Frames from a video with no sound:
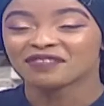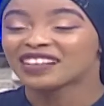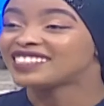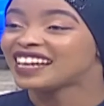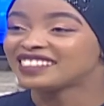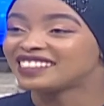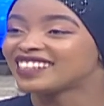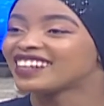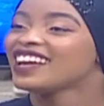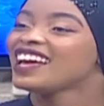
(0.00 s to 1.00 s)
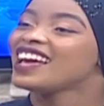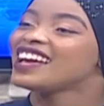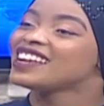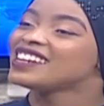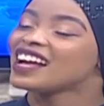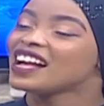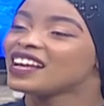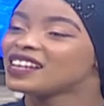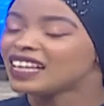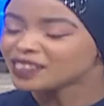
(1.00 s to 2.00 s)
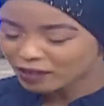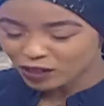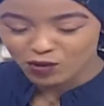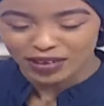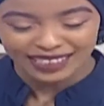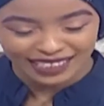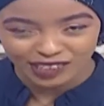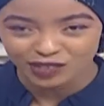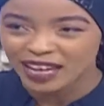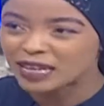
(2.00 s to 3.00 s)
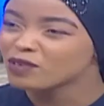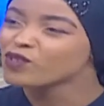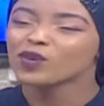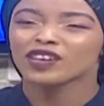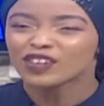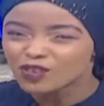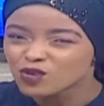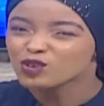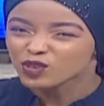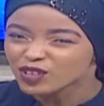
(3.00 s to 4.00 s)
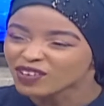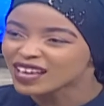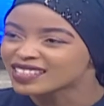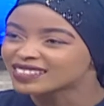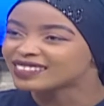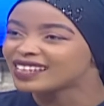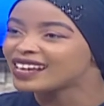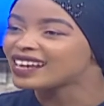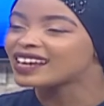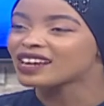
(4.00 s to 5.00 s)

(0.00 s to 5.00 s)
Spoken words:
fantastic. And lazima nikuulize hii swali before we even go to the Father's Day